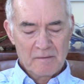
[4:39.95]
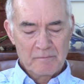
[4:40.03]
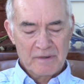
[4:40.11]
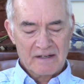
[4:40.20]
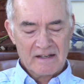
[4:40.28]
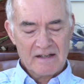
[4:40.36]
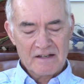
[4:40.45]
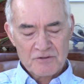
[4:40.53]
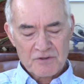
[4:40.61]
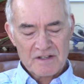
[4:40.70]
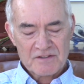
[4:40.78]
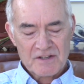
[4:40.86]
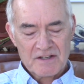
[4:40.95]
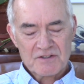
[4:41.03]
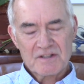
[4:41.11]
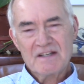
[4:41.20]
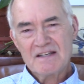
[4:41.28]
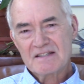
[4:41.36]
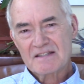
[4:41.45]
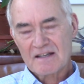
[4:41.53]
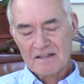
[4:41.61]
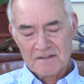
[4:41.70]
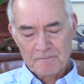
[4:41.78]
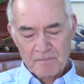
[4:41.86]
But in translation, he
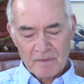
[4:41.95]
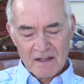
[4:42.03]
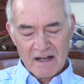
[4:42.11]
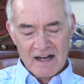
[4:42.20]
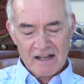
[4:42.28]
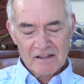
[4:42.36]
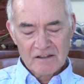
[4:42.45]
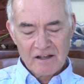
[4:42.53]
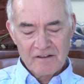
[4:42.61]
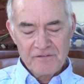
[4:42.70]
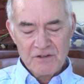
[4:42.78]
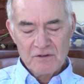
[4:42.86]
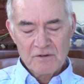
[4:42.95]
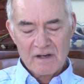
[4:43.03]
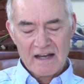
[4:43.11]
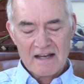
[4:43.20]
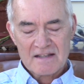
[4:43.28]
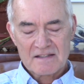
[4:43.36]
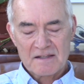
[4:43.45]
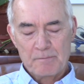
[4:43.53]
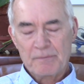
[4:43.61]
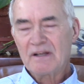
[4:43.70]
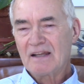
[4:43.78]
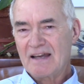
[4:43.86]
says, "I love you as the
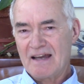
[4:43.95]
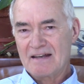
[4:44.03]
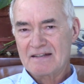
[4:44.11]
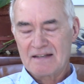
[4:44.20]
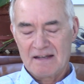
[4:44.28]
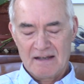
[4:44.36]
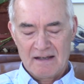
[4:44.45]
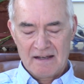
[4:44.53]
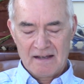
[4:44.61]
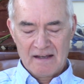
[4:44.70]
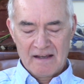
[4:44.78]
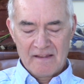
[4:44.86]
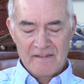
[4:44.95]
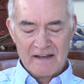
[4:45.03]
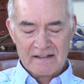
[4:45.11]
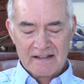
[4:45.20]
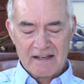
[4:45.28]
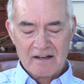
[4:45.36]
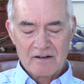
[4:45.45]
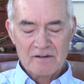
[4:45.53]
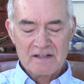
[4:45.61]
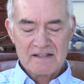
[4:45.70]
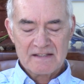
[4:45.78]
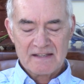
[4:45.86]
plant that
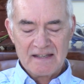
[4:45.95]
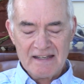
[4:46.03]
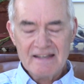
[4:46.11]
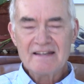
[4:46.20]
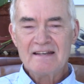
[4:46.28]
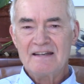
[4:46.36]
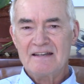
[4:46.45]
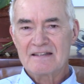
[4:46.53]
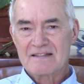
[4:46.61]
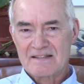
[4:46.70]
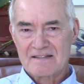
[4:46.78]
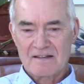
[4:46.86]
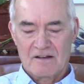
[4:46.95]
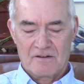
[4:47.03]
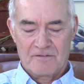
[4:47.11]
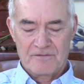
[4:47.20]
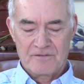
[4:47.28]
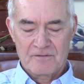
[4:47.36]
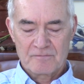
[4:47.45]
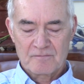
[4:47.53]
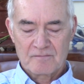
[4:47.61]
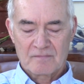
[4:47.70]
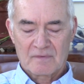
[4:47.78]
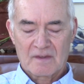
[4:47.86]
carries in itself
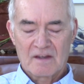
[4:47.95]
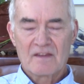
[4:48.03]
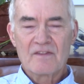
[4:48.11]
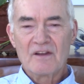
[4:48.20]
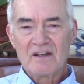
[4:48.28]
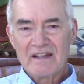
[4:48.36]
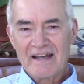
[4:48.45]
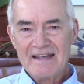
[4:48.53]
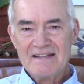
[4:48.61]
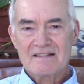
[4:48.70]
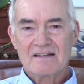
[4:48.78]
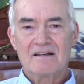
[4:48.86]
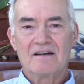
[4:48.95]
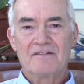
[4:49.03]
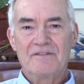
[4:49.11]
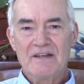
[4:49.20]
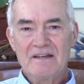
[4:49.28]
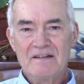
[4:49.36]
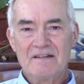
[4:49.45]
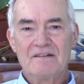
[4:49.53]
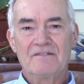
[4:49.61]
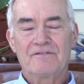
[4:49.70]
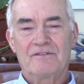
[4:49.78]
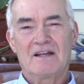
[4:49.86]
the light of
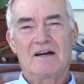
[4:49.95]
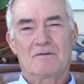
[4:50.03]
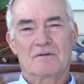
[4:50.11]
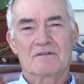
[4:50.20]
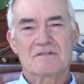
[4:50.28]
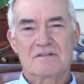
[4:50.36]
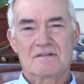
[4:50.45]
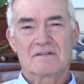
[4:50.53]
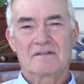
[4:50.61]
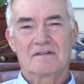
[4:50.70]
hidden flowers."